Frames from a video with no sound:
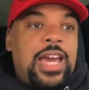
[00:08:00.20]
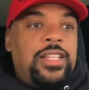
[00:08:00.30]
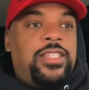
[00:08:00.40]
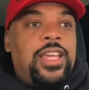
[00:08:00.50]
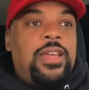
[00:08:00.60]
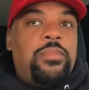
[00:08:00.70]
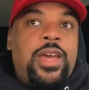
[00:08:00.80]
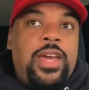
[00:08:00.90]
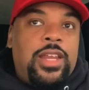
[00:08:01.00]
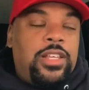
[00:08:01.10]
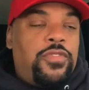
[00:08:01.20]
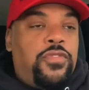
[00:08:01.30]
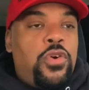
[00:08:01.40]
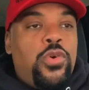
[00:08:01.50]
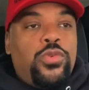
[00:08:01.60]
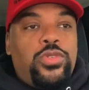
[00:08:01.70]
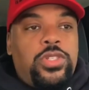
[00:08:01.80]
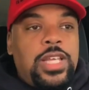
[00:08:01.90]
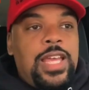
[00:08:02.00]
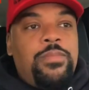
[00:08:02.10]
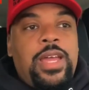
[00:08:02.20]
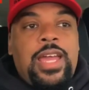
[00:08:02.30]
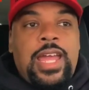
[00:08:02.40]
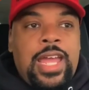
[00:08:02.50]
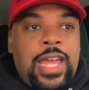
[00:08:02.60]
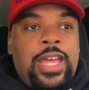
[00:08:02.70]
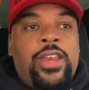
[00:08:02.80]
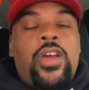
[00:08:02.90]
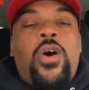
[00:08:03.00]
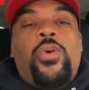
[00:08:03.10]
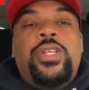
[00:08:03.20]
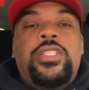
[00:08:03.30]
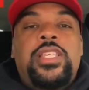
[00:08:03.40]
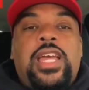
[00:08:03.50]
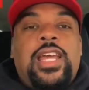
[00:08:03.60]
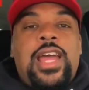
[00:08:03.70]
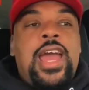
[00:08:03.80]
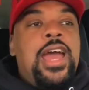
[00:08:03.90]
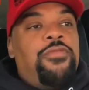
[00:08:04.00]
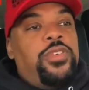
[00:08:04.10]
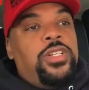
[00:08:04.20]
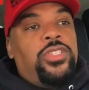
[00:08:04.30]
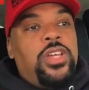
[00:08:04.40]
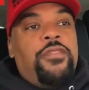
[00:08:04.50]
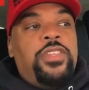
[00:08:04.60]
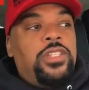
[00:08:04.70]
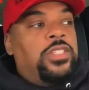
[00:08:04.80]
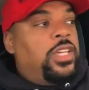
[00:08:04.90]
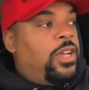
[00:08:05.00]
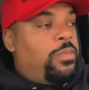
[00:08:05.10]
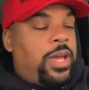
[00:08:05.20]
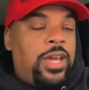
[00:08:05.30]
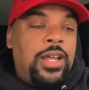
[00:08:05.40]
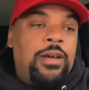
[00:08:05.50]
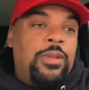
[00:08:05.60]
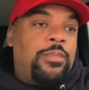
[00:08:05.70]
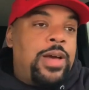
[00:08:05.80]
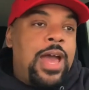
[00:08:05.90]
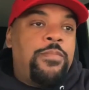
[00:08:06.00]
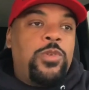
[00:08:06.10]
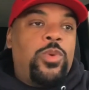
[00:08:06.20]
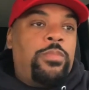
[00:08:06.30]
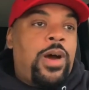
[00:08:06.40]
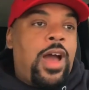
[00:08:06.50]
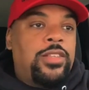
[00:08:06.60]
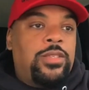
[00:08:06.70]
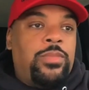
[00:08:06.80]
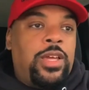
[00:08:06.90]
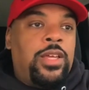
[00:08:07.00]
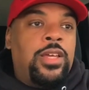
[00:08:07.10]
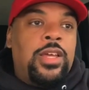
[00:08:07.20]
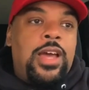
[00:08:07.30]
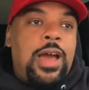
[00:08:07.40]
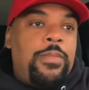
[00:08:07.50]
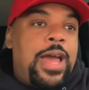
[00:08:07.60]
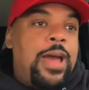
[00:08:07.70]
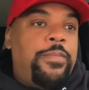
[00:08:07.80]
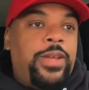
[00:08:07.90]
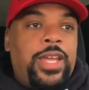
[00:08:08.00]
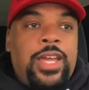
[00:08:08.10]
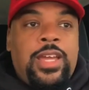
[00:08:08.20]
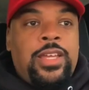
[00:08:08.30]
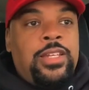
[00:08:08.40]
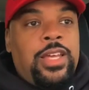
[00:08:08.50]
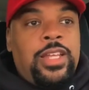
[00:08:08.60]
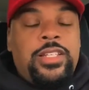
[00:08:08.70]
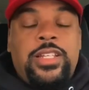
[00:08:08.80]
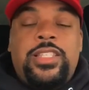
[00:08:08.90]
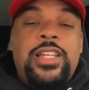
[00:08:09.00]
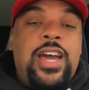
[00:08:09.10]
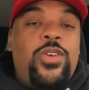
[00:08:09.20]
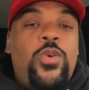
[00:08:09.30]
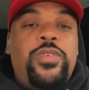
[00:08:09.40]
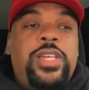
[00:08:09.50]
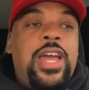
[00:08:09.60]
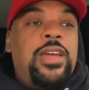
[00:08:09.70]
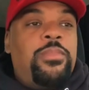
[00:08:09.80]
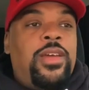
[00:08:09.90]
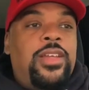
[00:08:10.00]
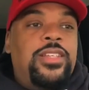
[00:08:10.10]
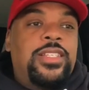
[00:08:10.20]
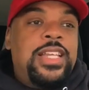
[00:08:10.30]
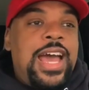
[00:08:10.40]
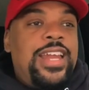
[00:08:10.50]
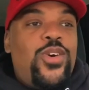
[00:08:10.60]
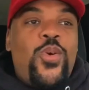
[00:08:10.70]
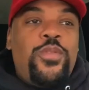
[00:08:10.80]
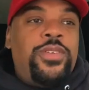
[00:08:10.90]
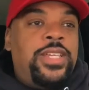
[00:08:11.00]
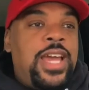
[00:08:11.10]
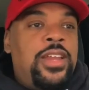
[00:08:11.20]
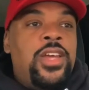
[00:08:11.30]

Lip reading: say, man, it's full steam ahead on the second half of this year, man. I'm happy with boxing, man. I'm happy, and it's not over yet, man. It's not over yet.